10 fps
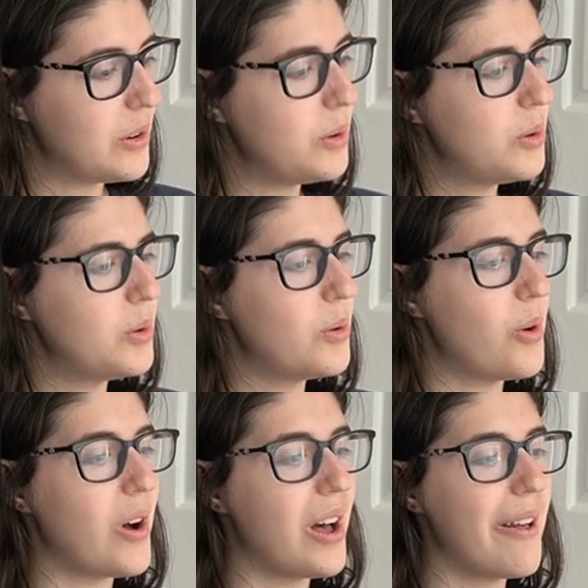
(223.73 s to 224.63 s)

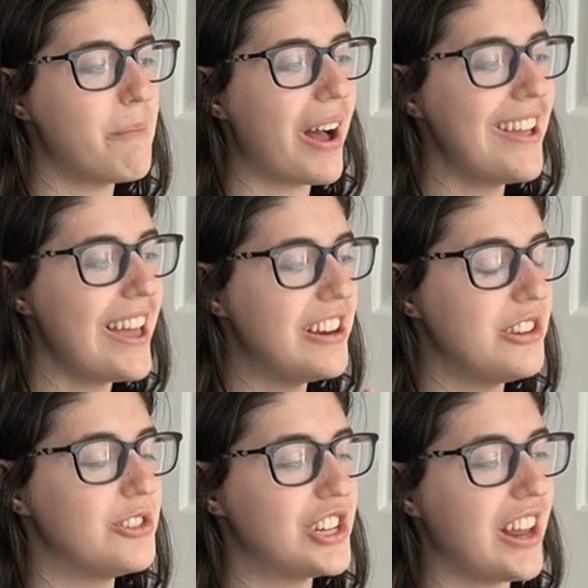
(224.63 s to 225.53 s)
Ooh, Bahie and
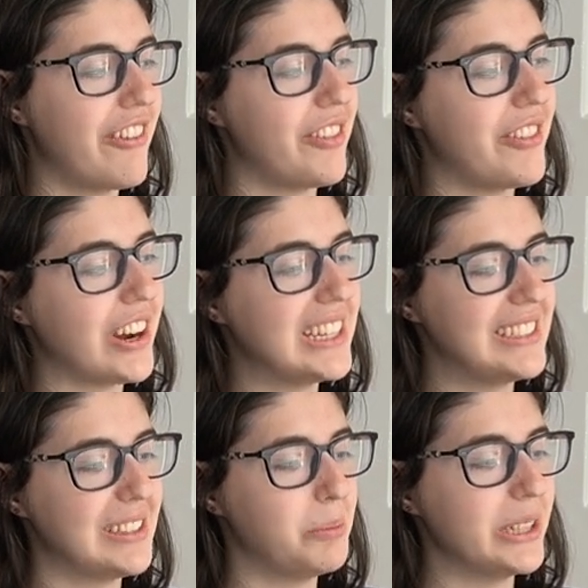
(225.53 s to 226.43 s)
Eugene have a very
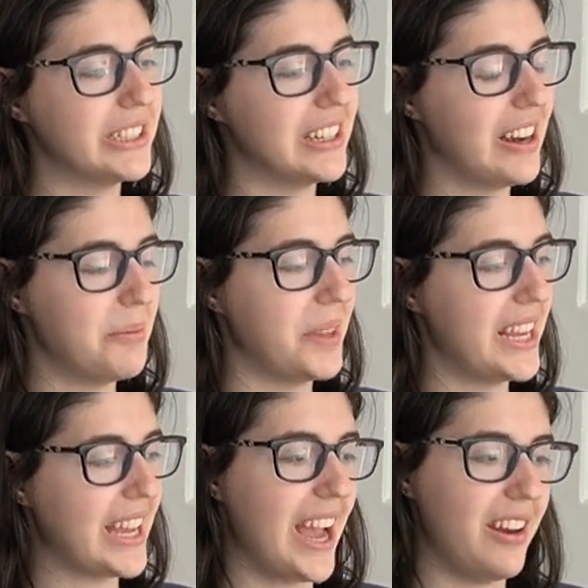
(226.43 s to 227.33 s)
similar
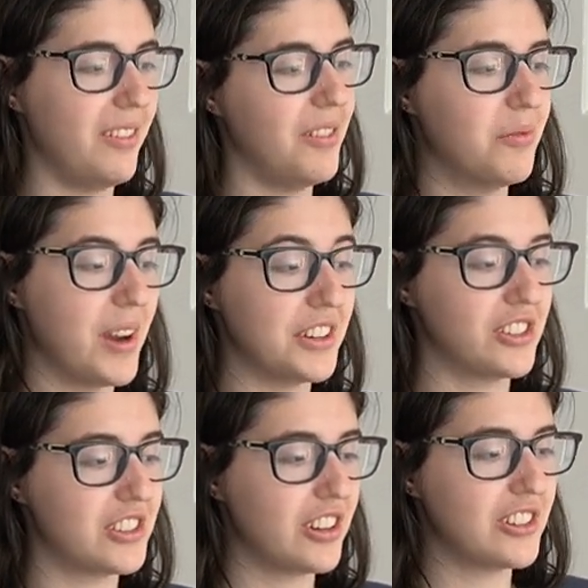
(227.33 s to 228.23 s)
like head
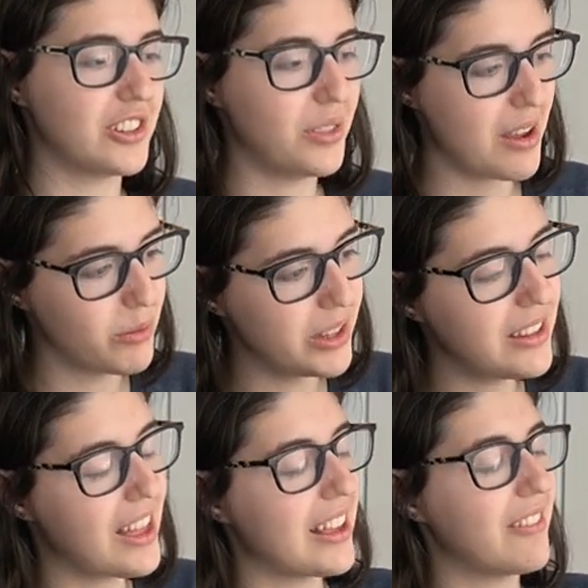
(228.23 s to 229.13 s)
register, so they really
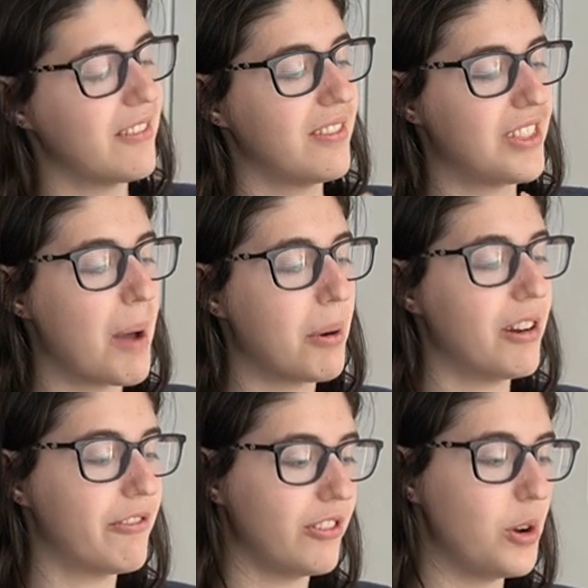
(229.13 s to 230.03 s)
like that
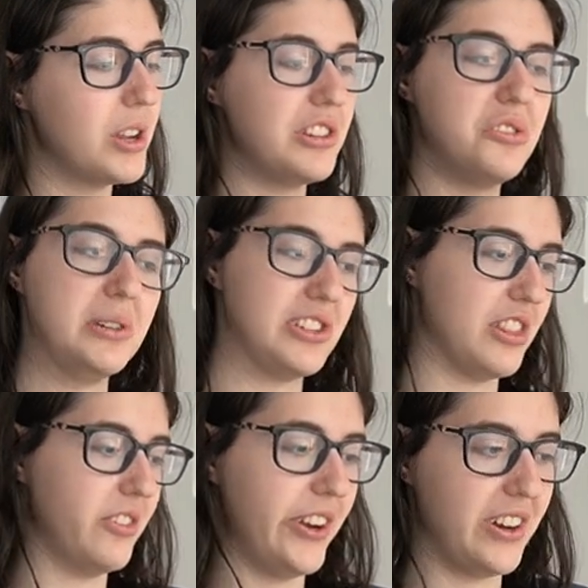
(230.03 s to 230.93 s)
part flowed into each
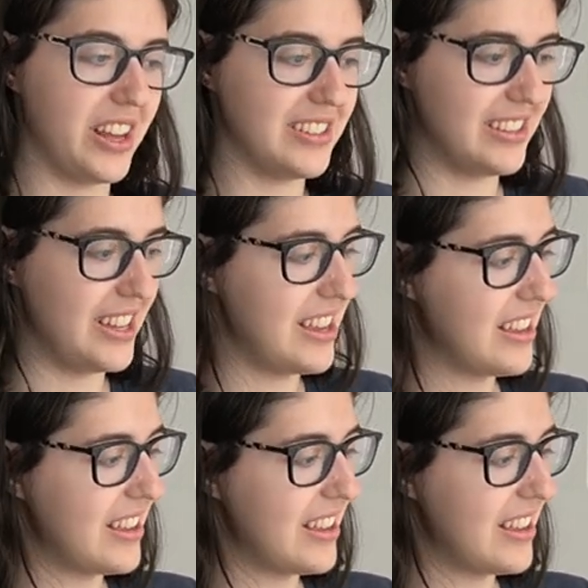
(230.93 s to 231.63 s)
other very nicely.